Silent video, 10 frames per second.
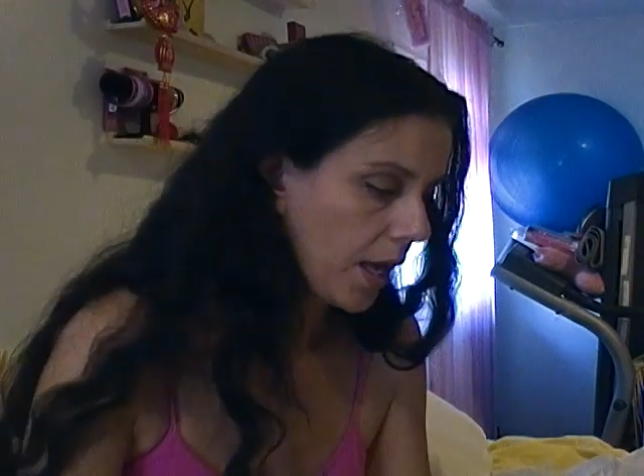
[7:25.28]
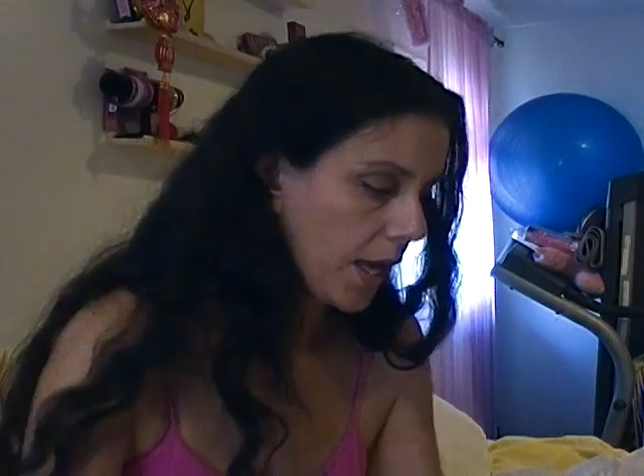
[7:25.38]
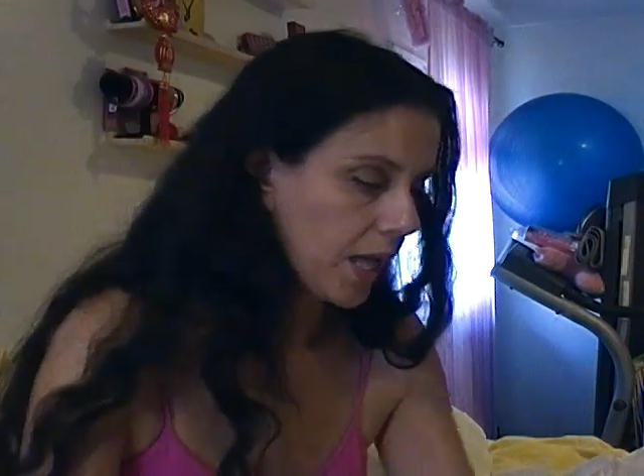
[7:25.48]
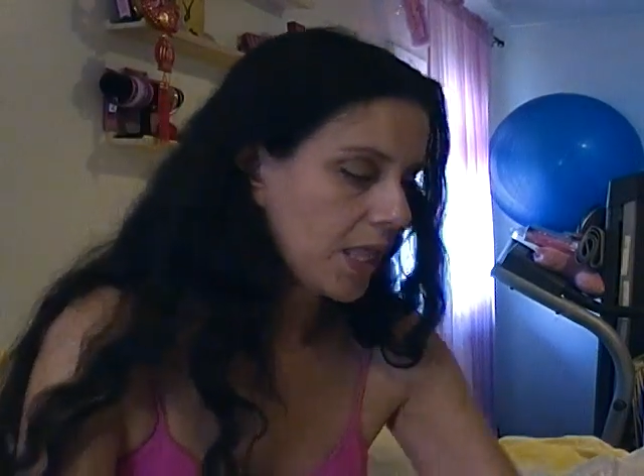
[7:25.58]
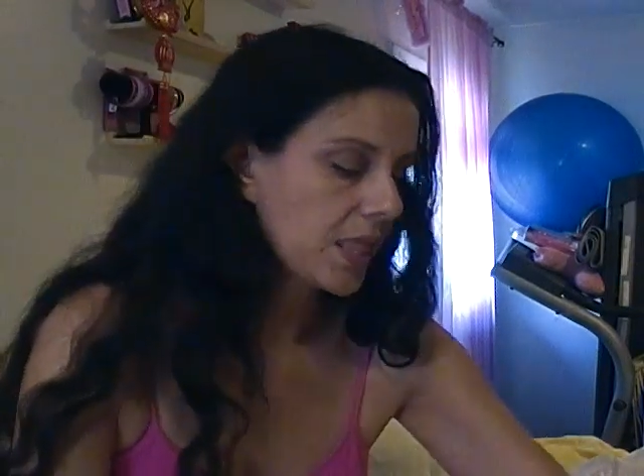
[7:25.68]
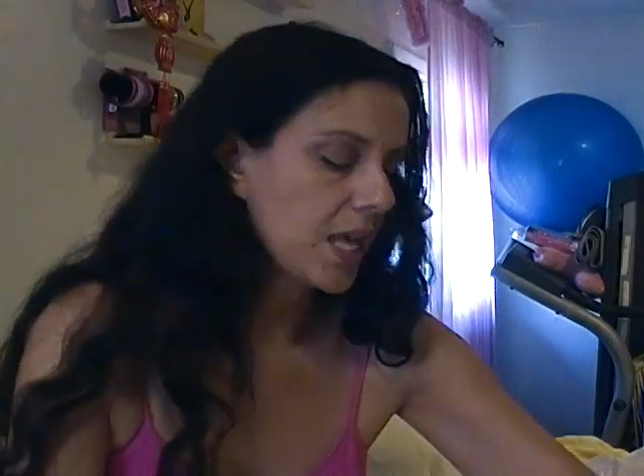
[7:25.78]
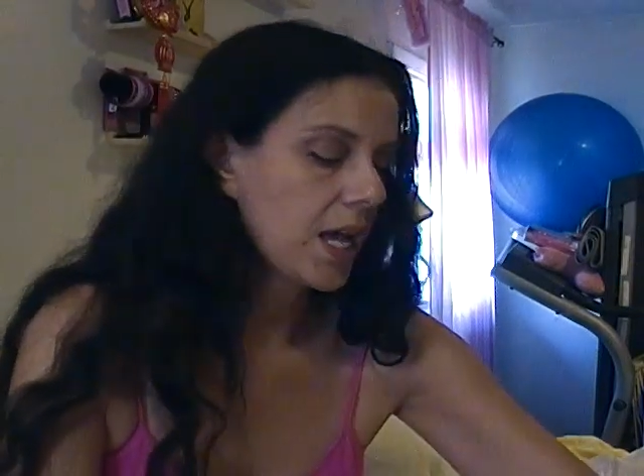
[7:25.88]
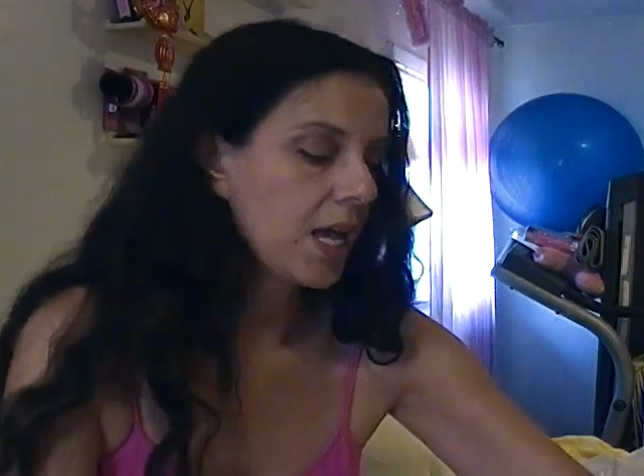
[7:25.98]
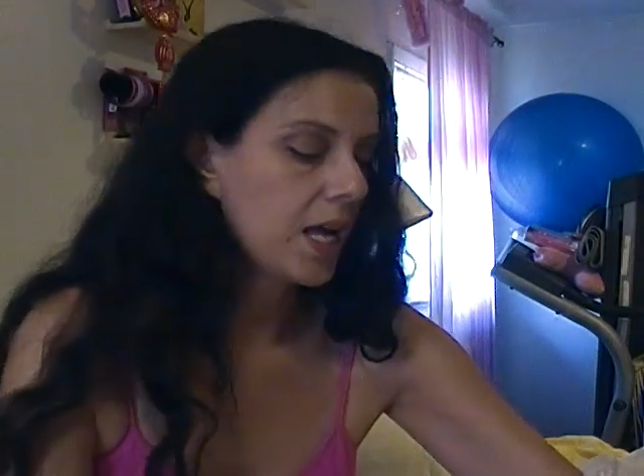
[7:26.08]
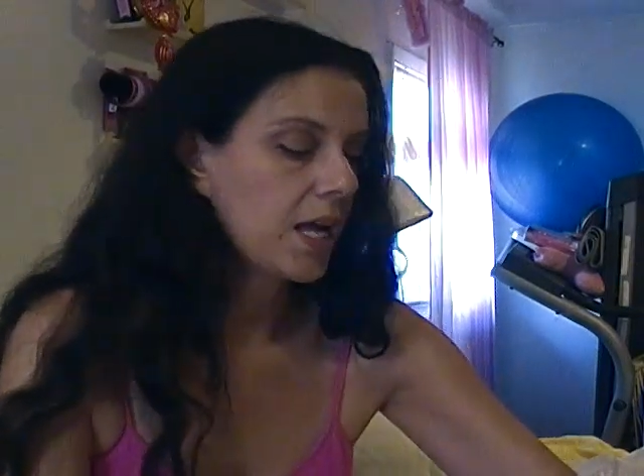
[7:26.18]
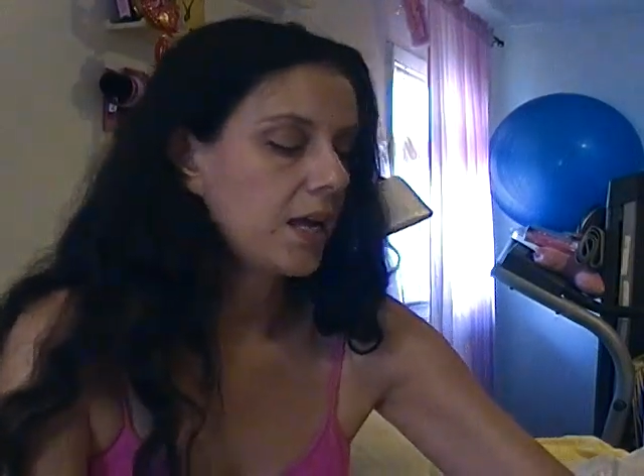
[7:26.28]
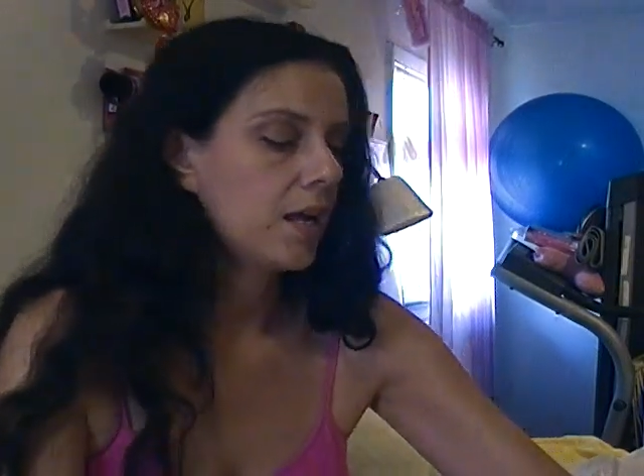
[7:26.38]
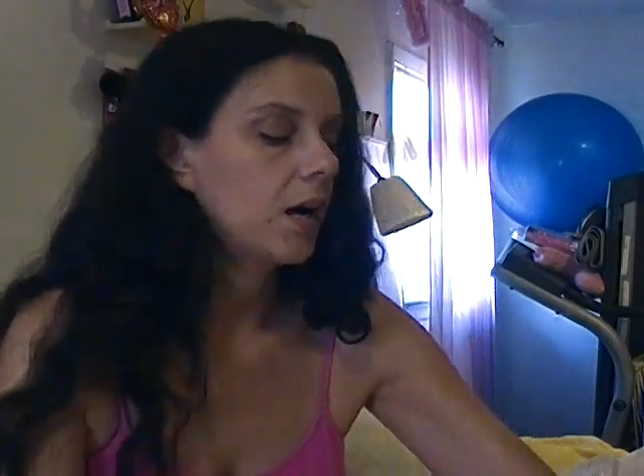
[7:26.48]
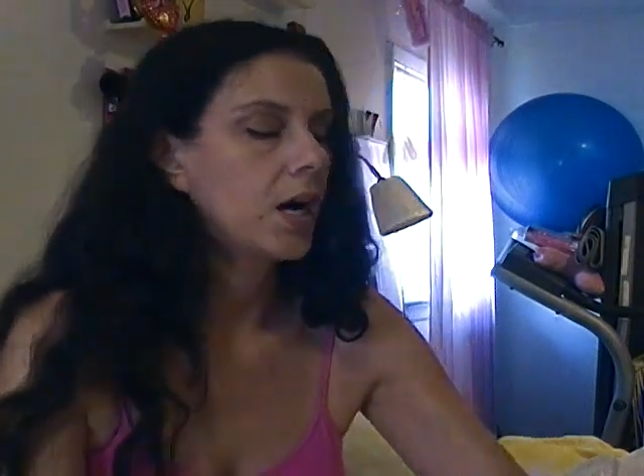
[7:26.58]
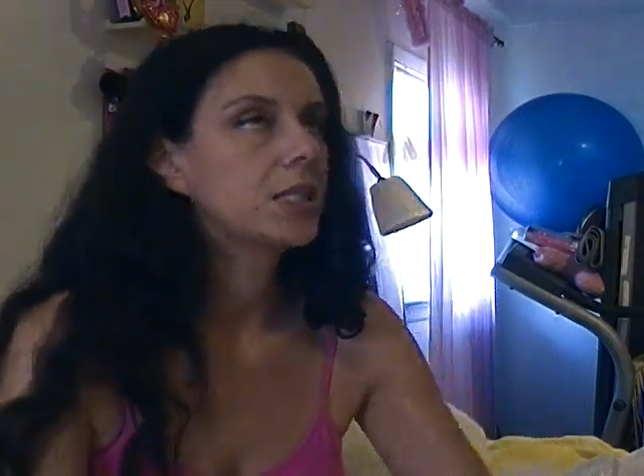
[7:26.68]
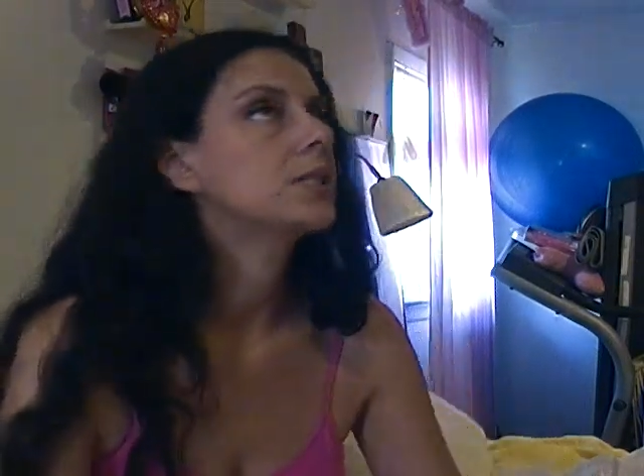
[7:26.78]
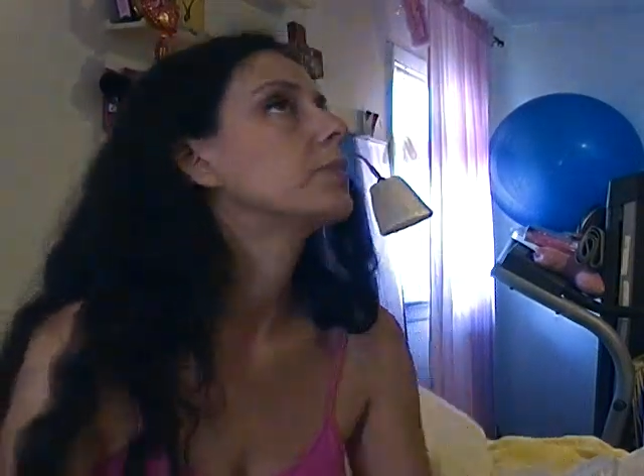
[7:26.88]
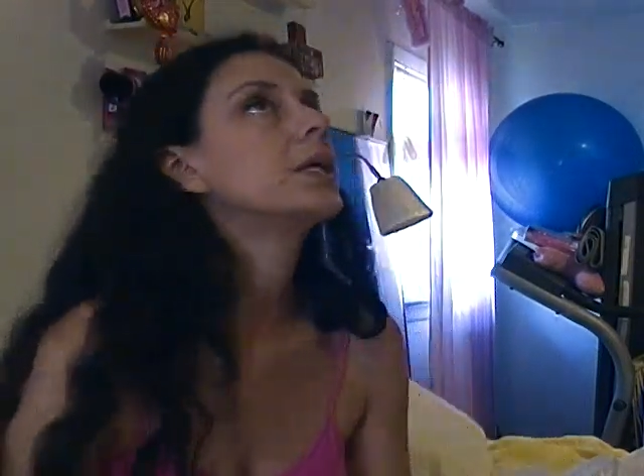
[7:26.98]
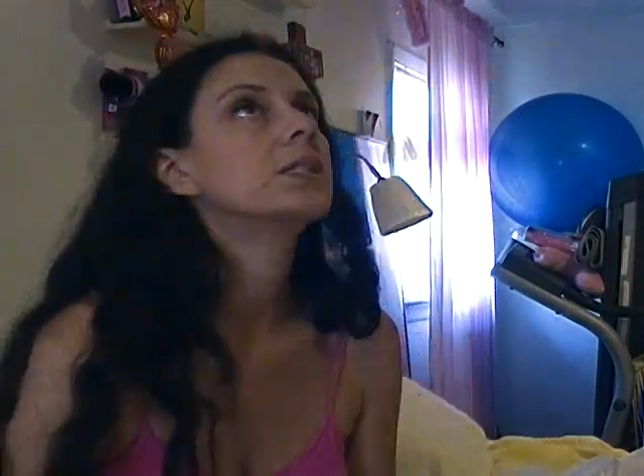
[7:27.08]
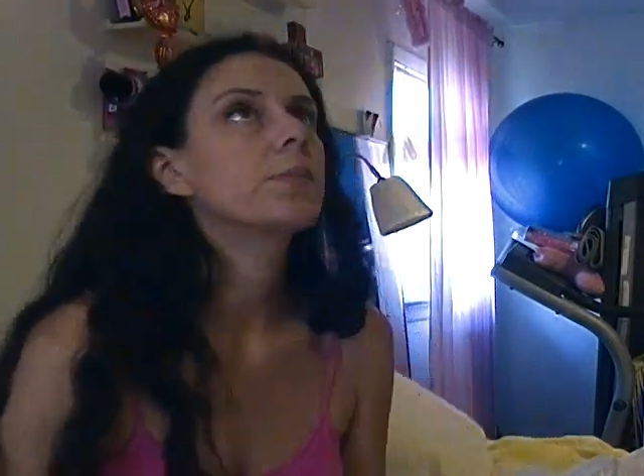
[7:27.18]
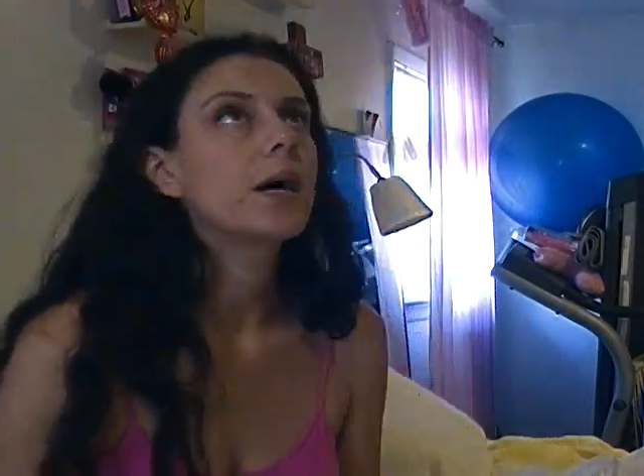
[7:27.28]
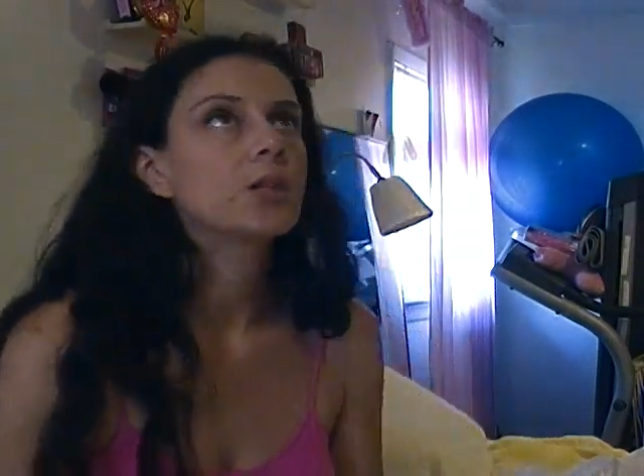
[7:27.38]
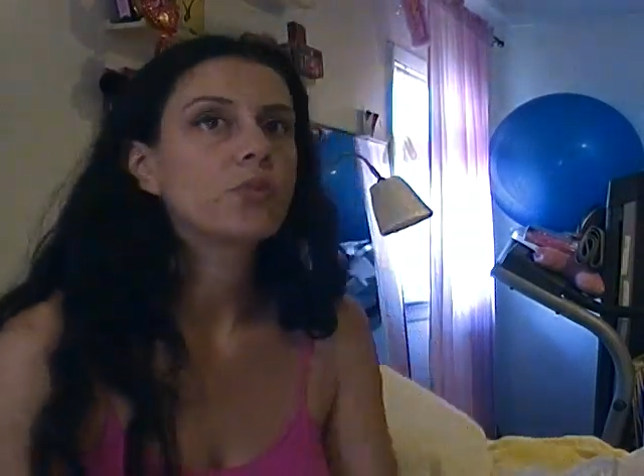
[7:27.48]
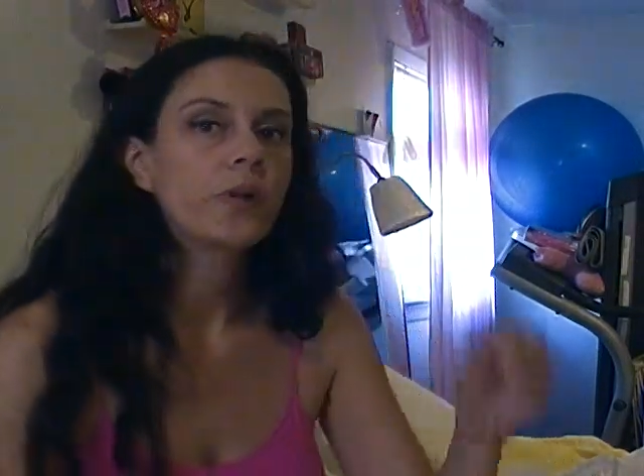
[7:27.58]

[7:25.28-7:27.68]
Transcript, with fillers: And then I spent about